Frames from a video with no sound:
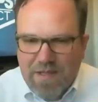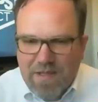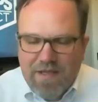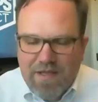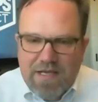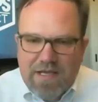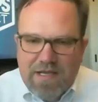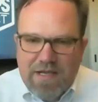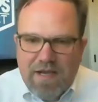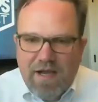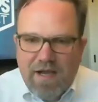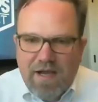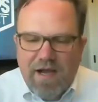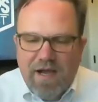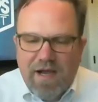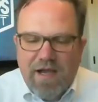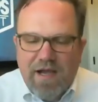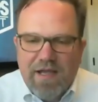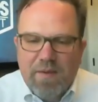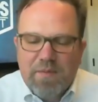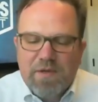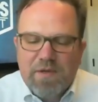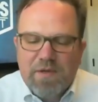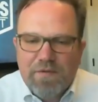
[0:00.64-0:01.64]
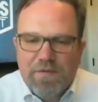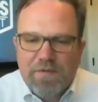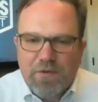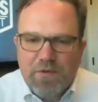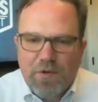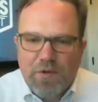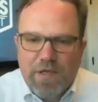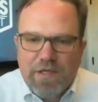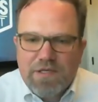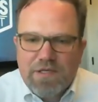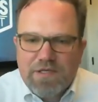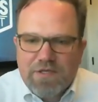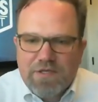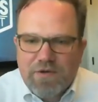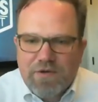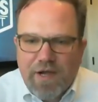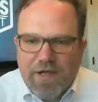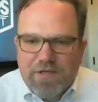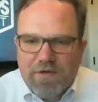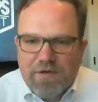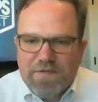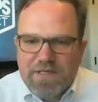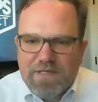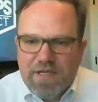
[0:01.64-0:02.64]
Hi, I'm Cliff Creech, Director of
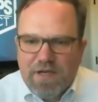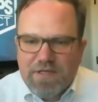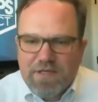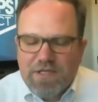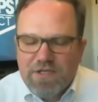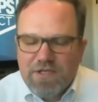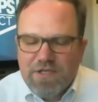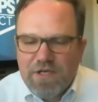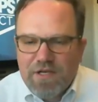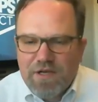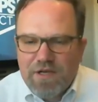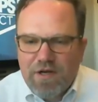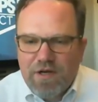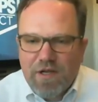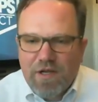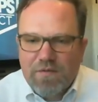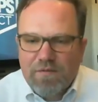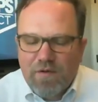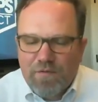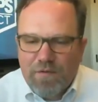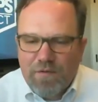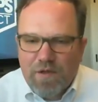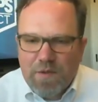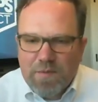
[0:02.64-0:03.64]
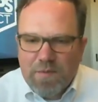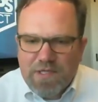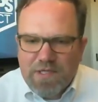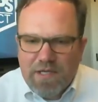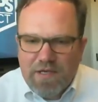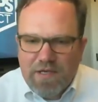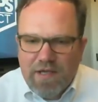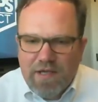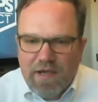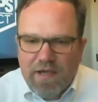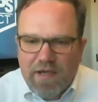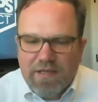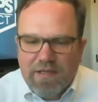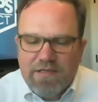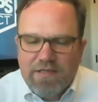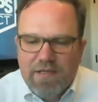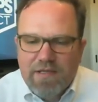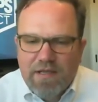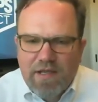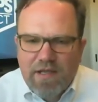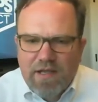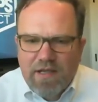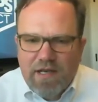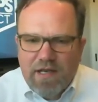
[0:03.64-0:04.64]
Sales Engineering for Phillips Connect, and
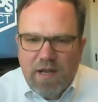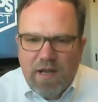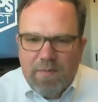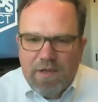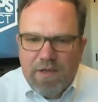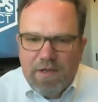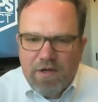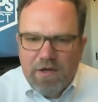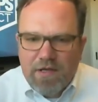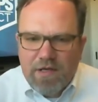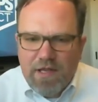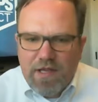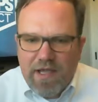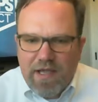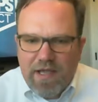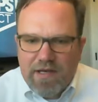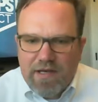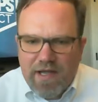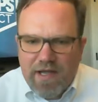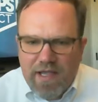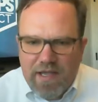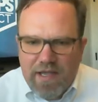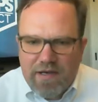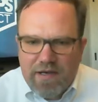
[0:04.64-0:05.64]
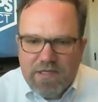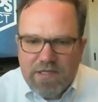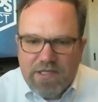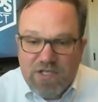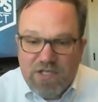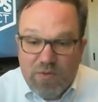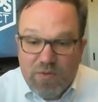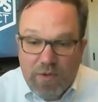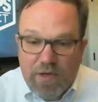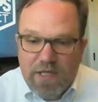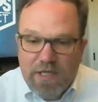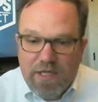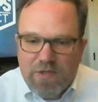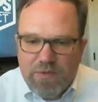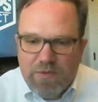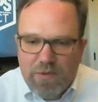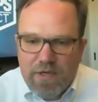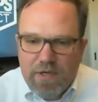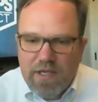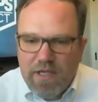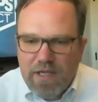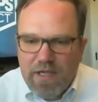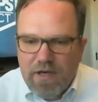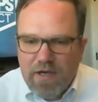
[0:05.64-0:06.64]
I'm here today at IANA's
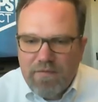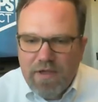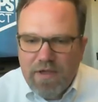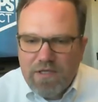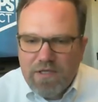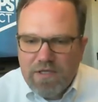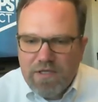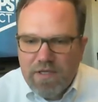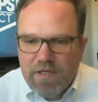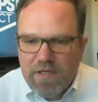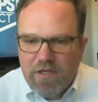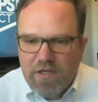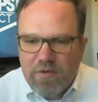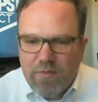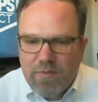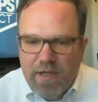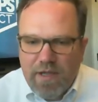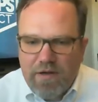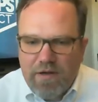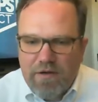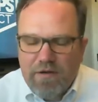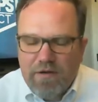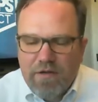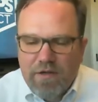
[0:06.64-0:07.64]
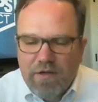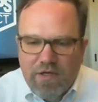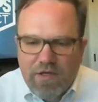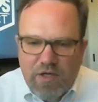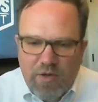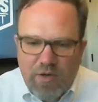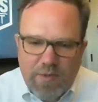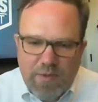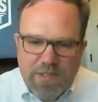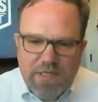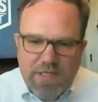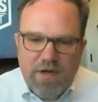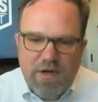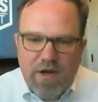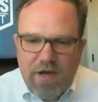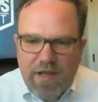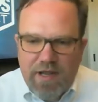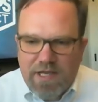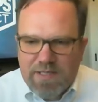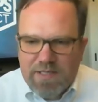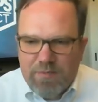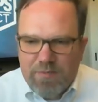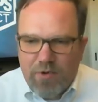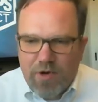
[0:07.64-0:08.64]
2020 Innovation Incubator to present our
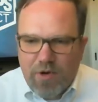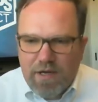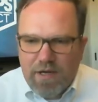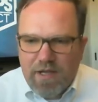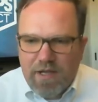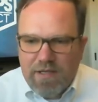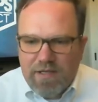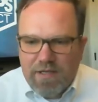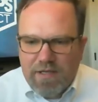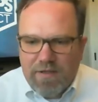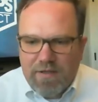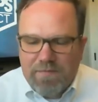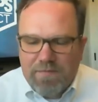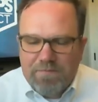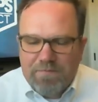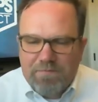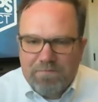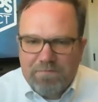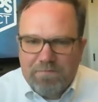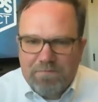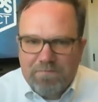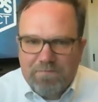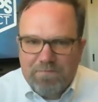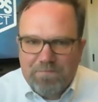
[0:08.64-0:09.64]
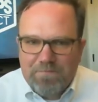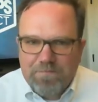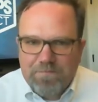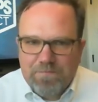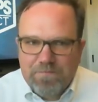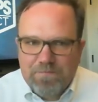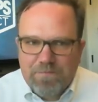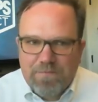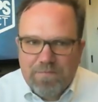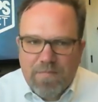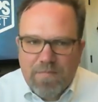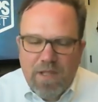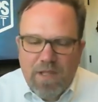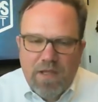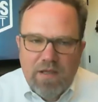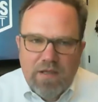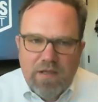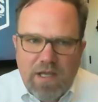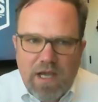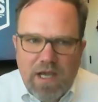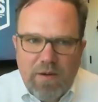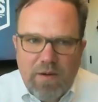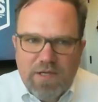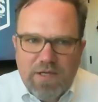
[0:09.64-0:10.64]
next bright idea. I
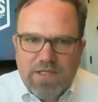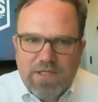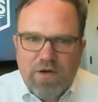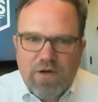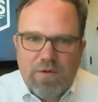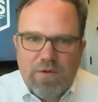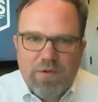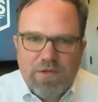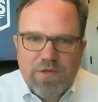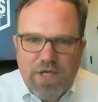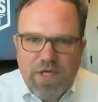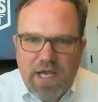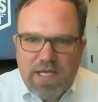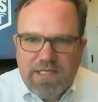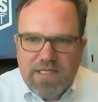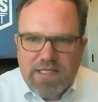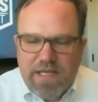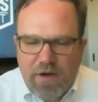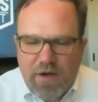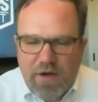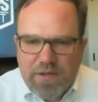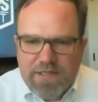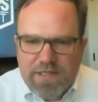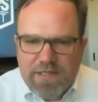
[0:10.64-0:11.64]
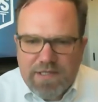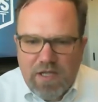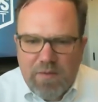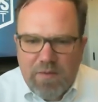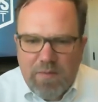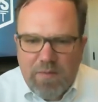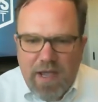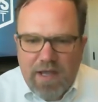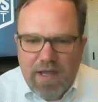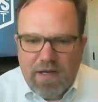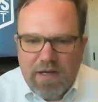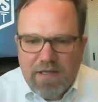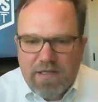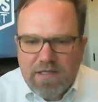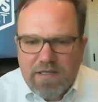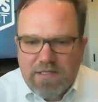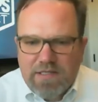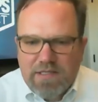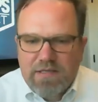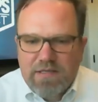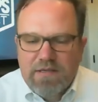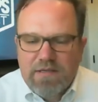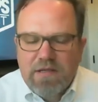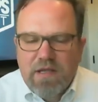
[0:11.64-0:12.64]
want to start with chassis health telematics,
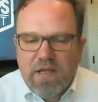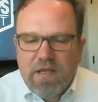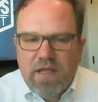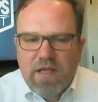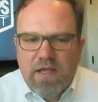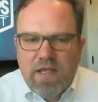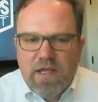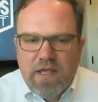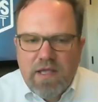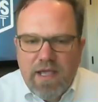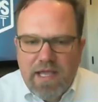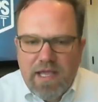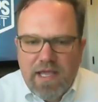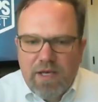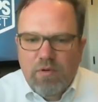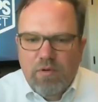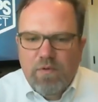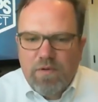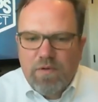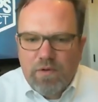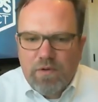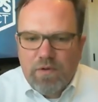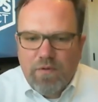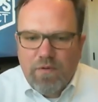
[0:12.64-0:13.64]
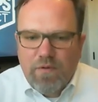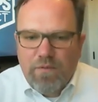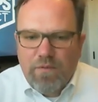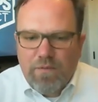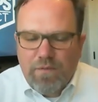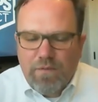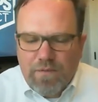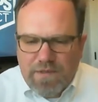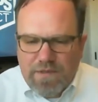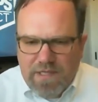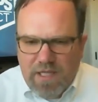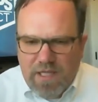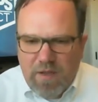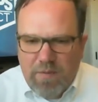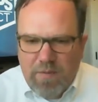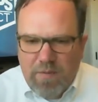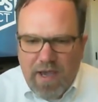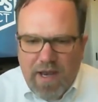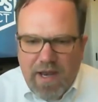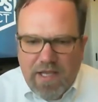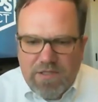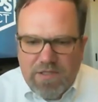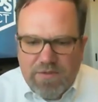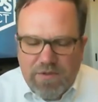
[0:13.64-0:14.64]
and any review of
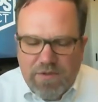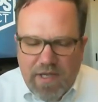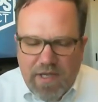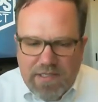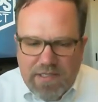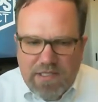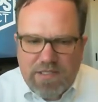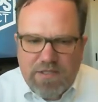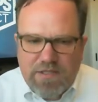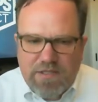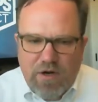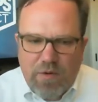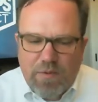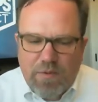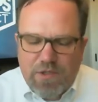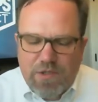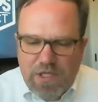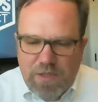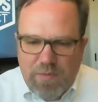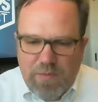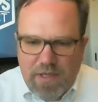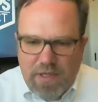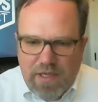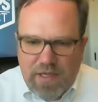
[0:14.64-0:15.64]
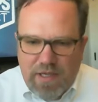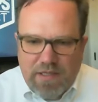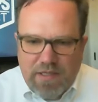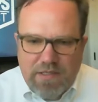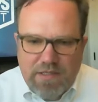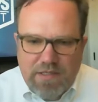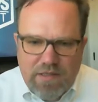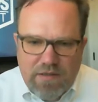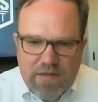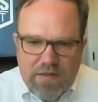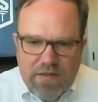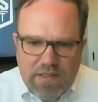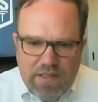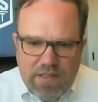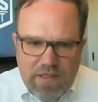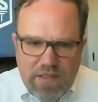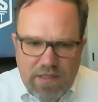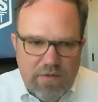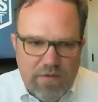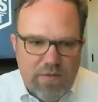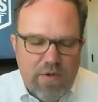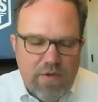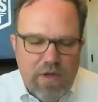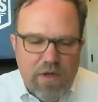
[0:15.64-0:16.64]
telematics really has to start with GPS.
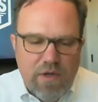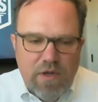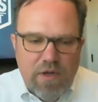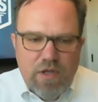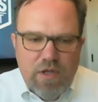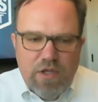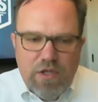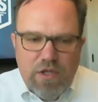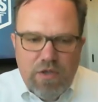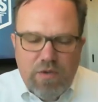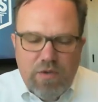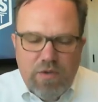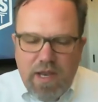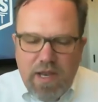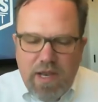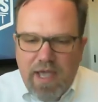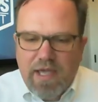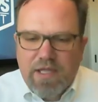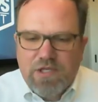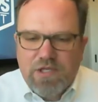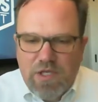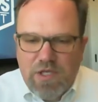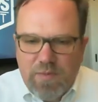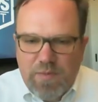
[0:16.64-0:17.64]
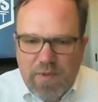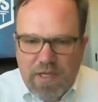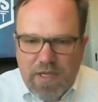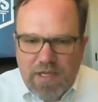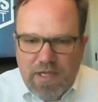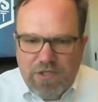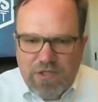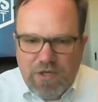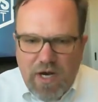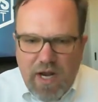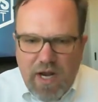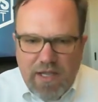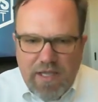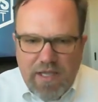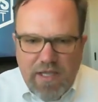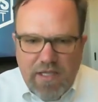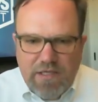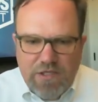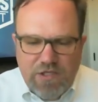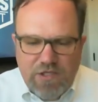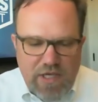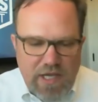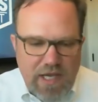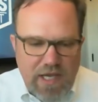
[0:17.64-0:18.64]
So you can add GPS tracking to
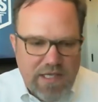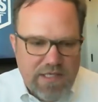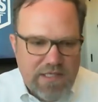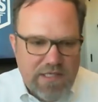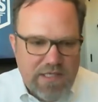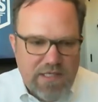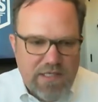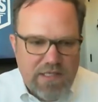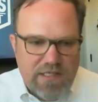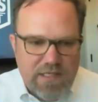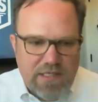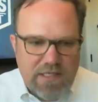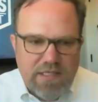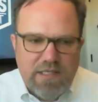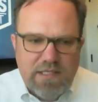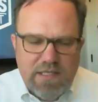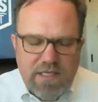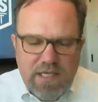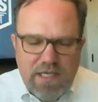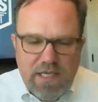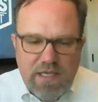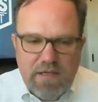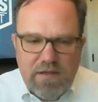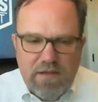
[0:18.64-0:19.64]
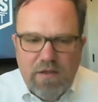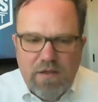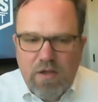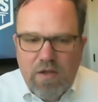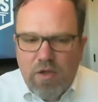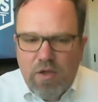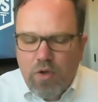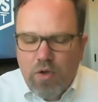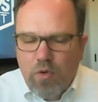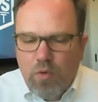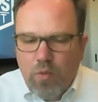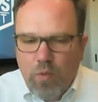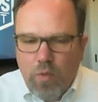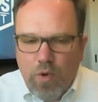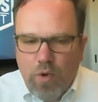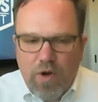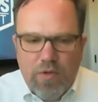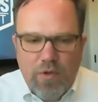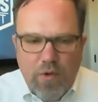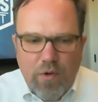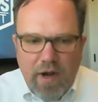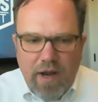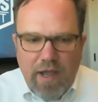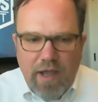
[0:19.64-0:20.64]
chassis and see where
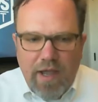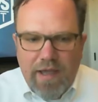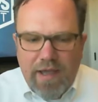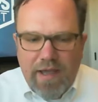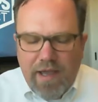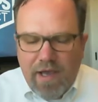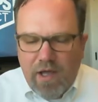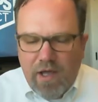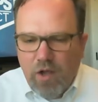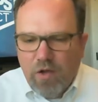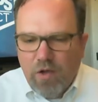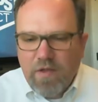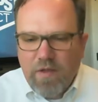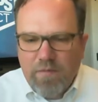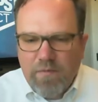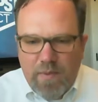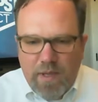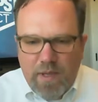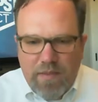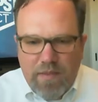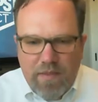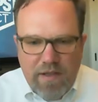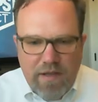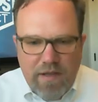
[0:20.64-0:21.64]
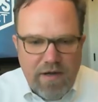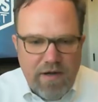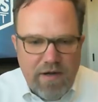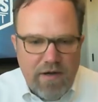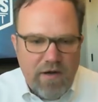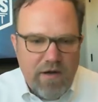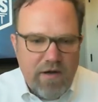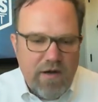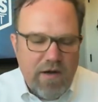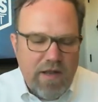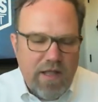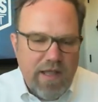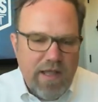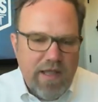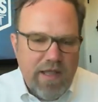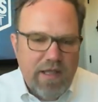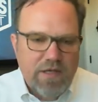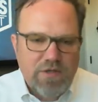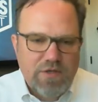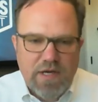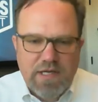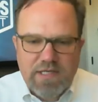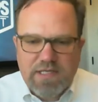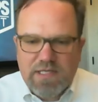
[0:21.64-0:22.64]
they're at, how long they've been there, and
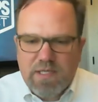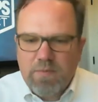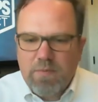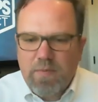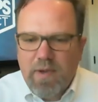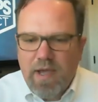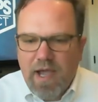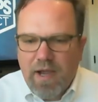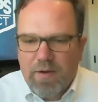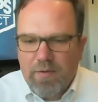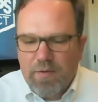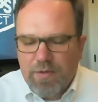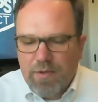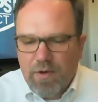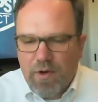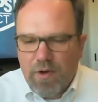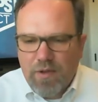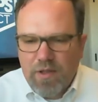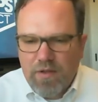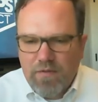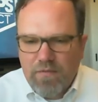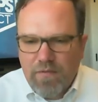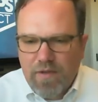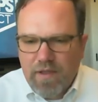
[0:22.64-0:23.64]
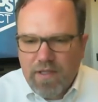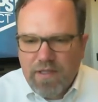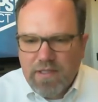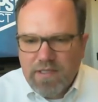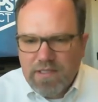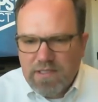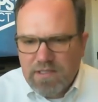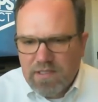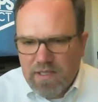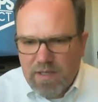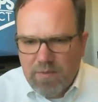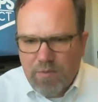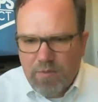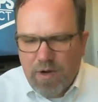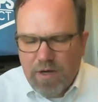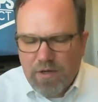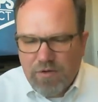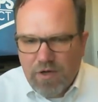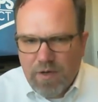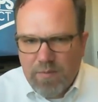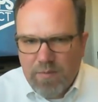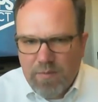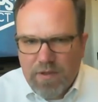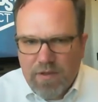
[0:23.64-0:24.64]
trace them back with all the events and
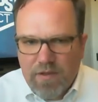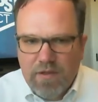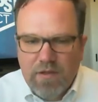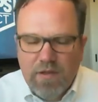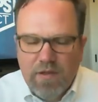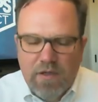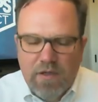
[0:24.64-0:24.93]
breadcrumbing.